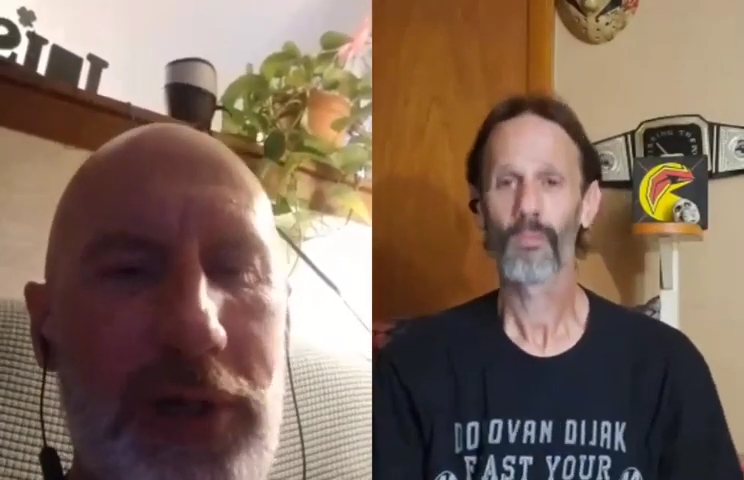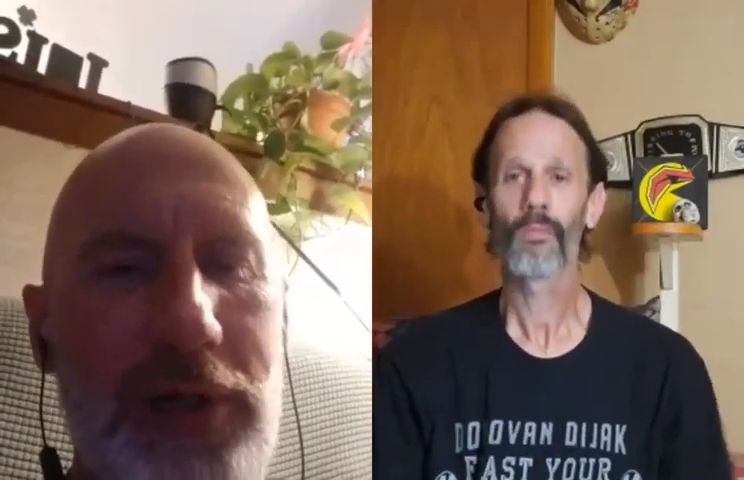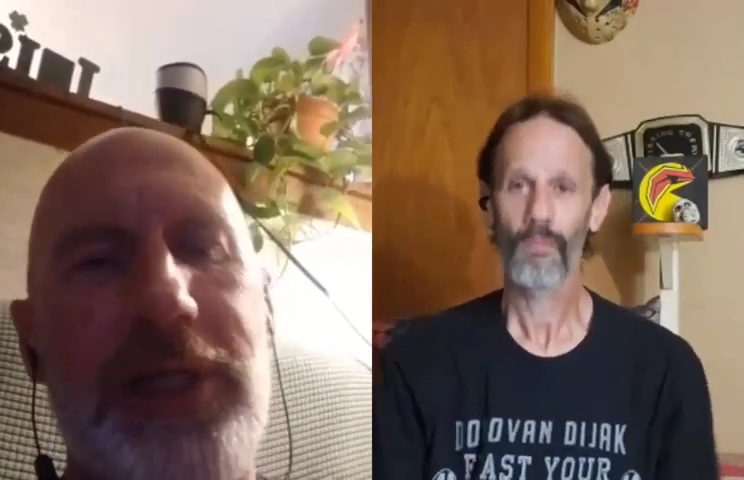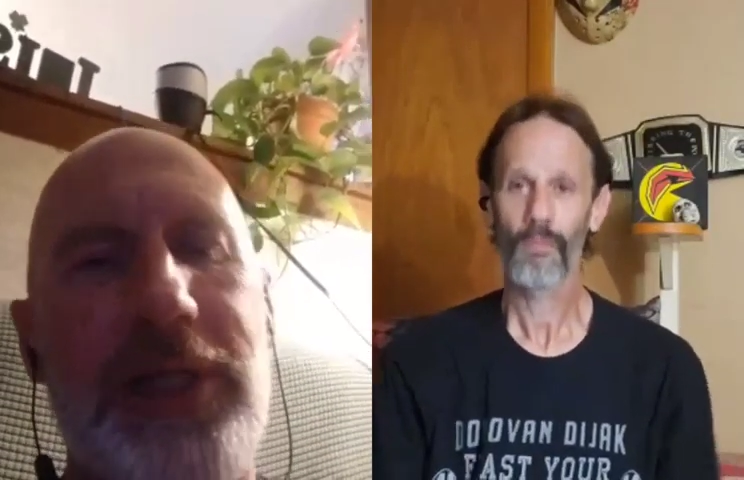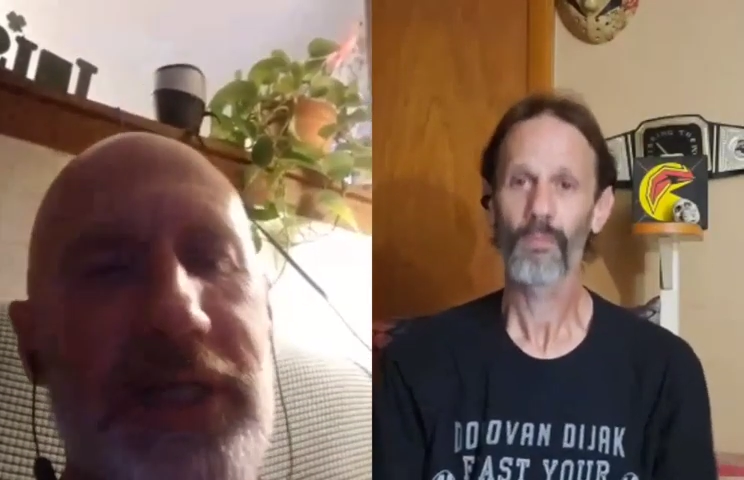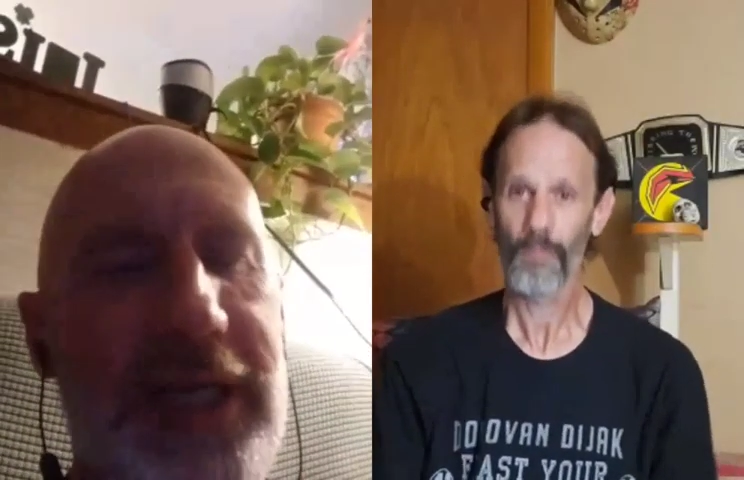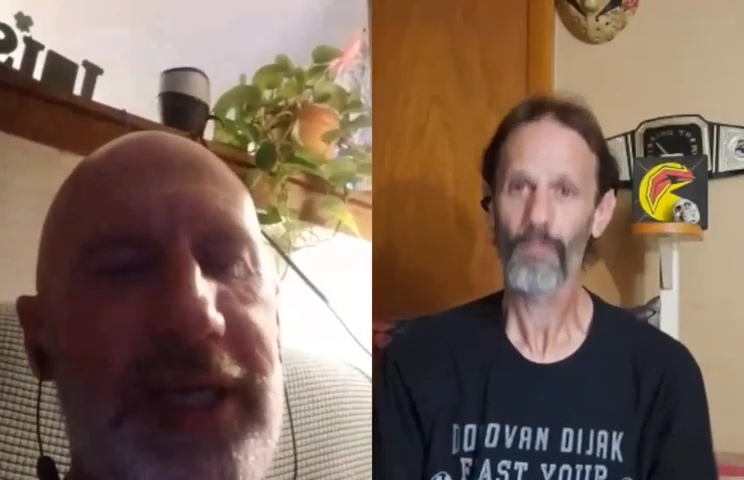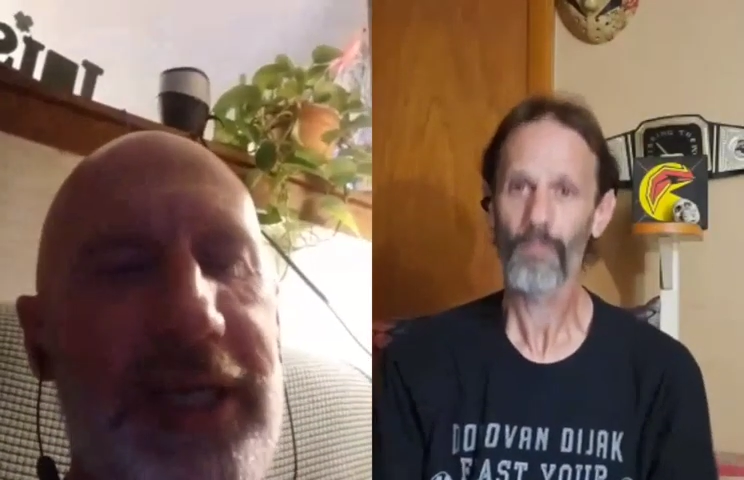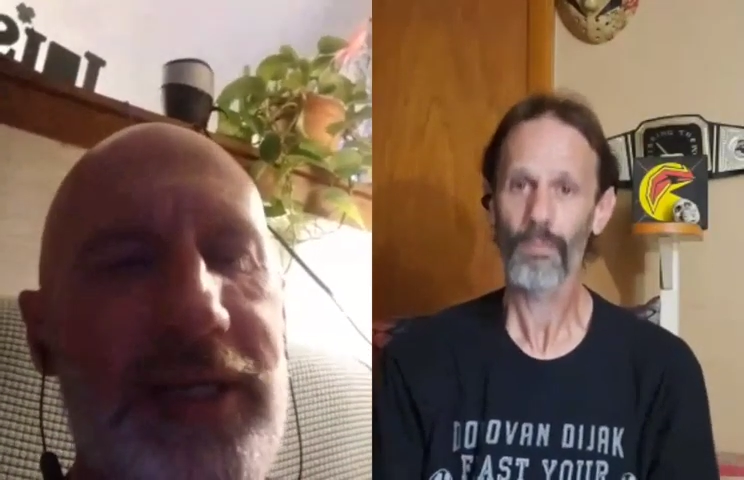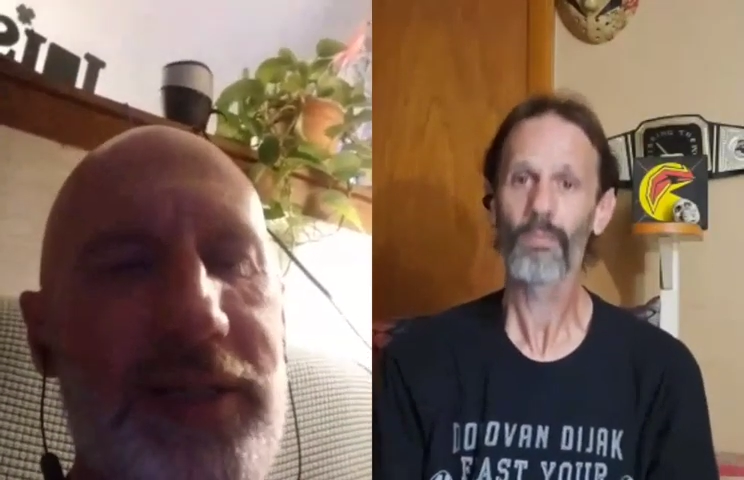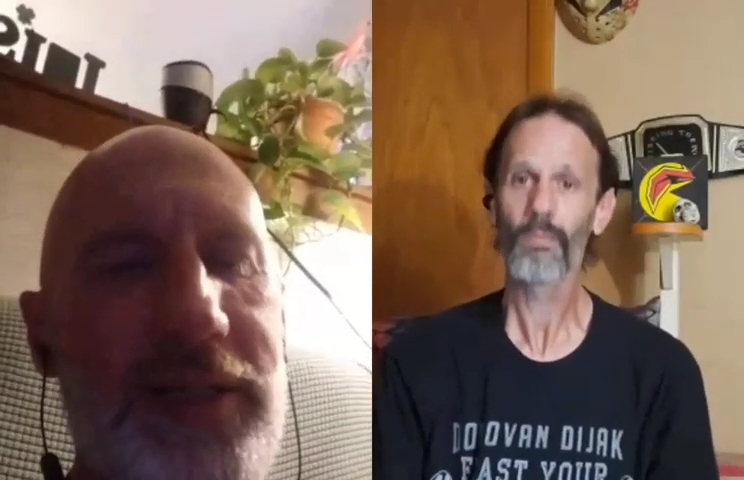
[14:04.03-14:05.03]
but
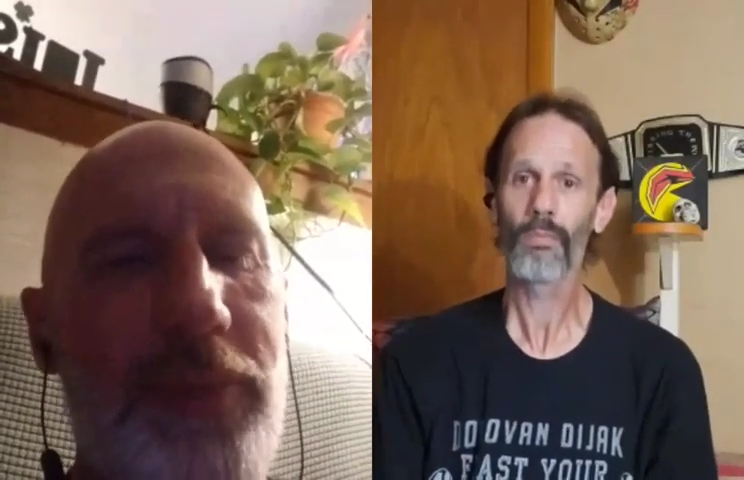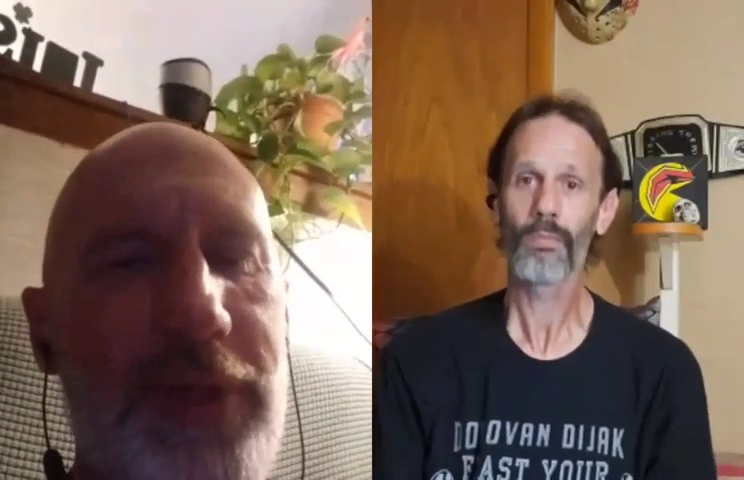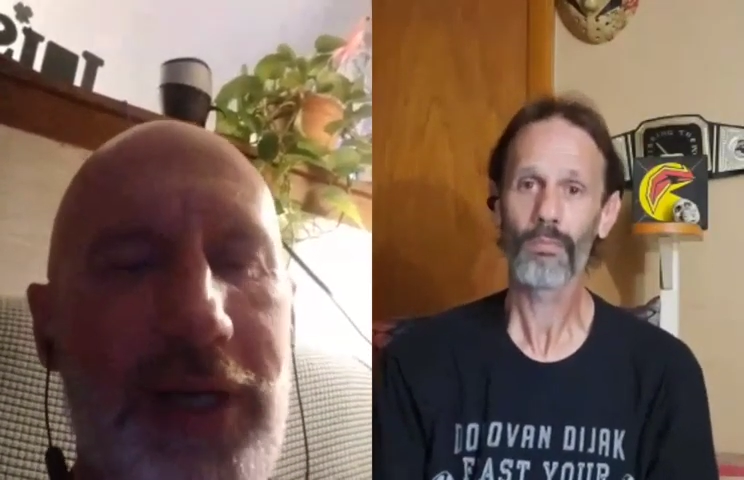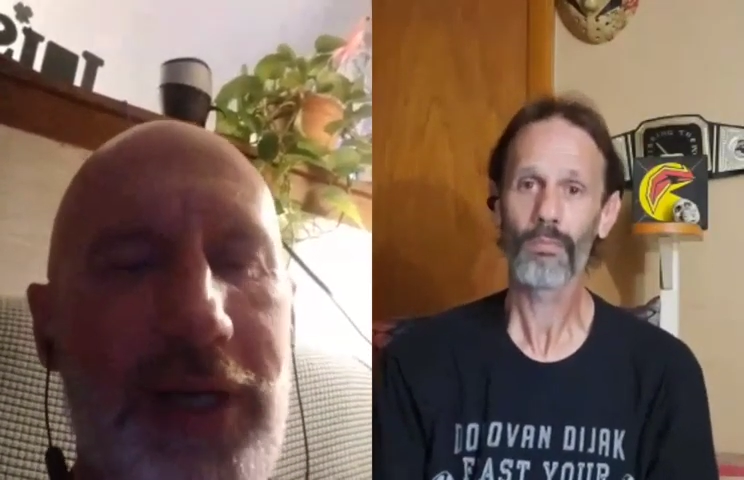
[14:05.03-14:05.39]
he is up